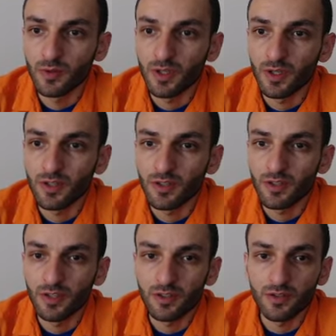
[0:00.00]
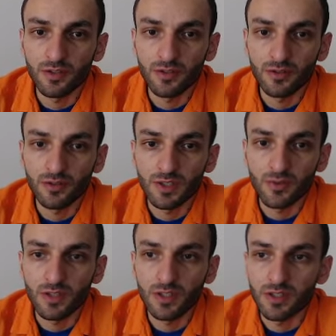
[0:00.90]
and here this
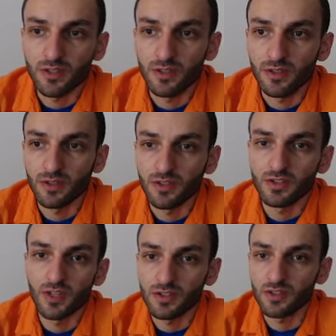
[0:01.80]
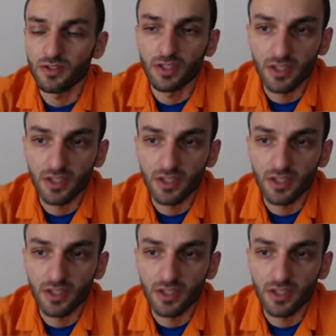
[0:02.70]
was a disaster